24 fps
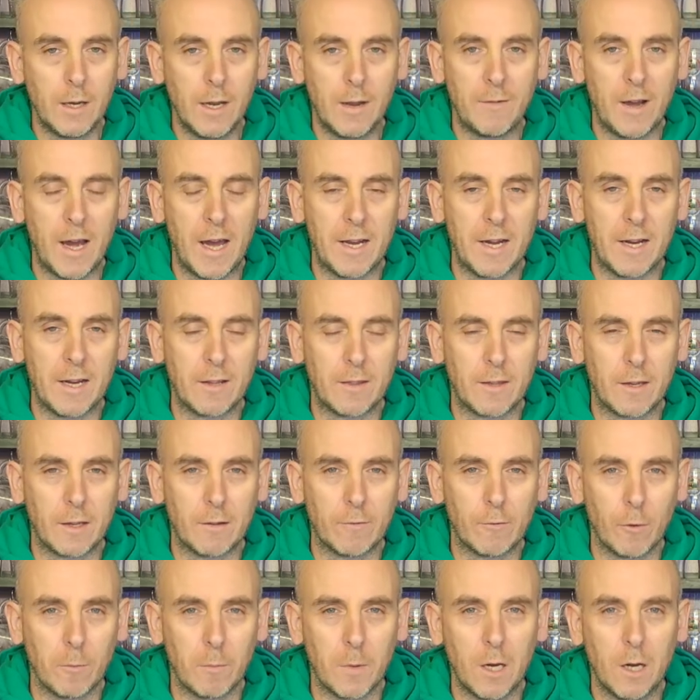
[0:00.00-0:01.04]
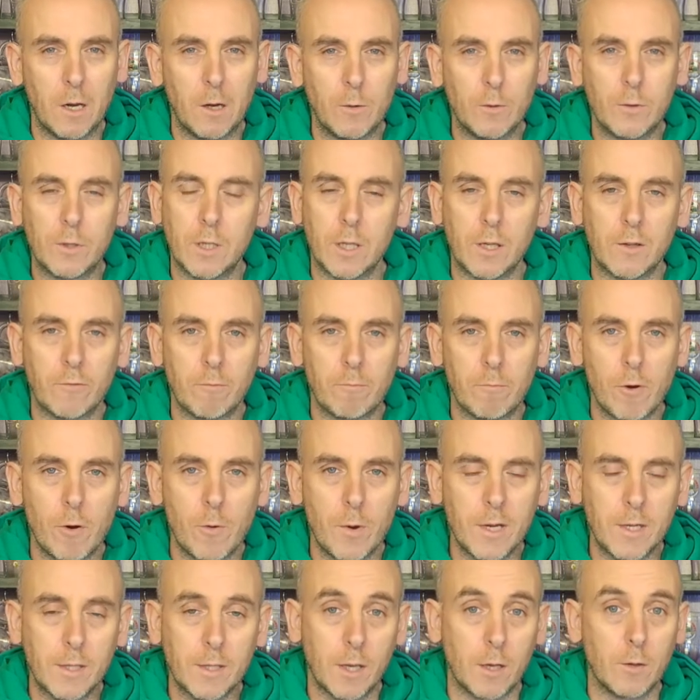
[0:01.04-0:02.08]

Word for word: Never had anything from Elusive Brewing,